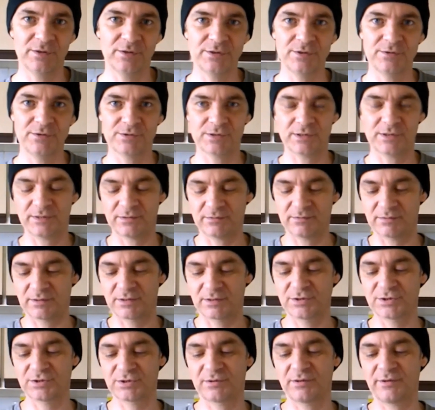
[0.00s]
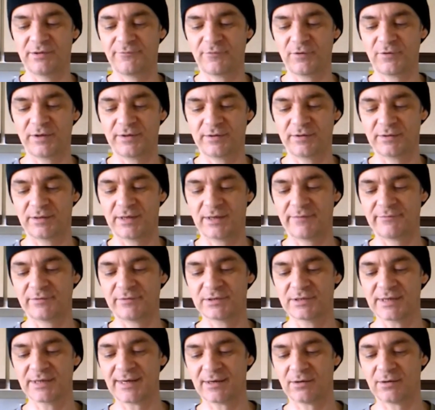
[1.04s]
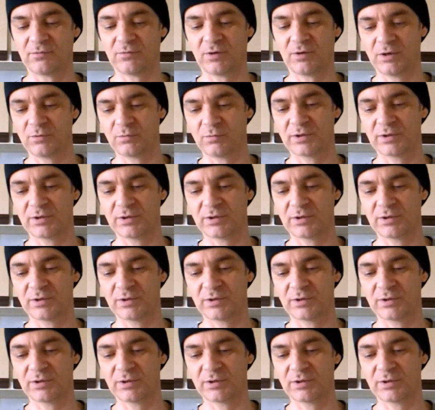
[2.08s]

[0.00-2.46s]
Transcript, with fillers: I usually if I have a dowel,